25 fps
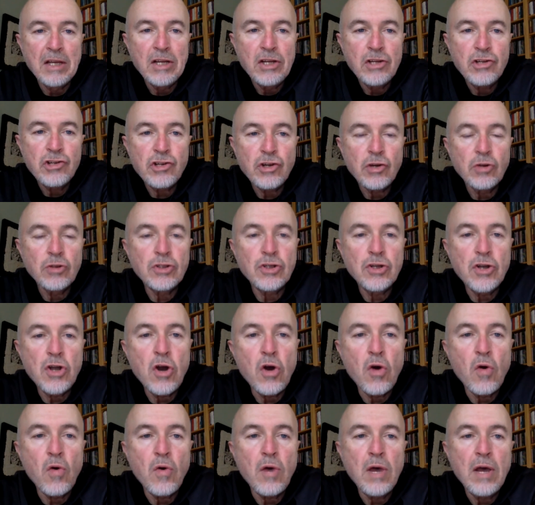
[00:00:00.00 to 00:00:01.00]
shows
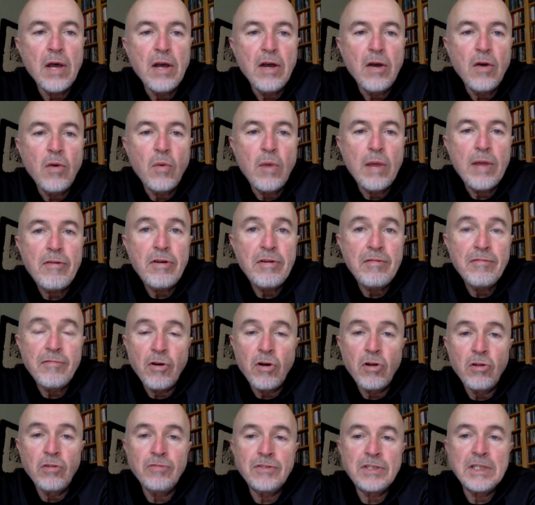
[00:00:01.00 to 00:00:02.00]
know, we're
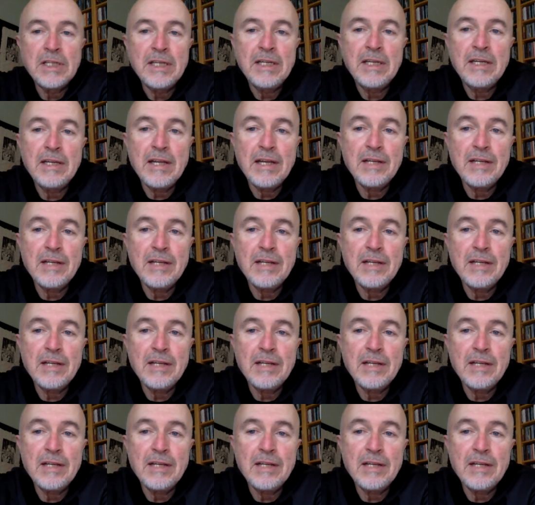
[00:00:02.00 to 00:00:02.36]
involved in